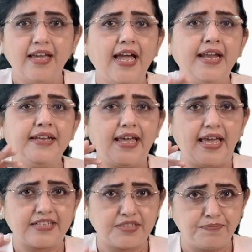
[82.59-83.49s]
and
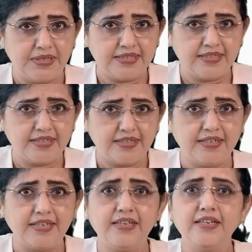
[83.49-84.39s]

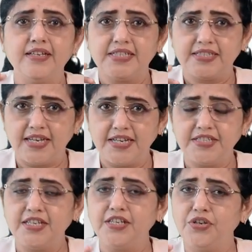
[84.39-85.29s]
explicitly
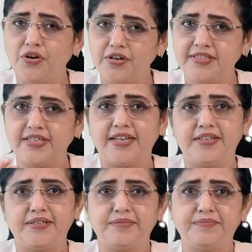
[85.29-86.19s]
stating your side.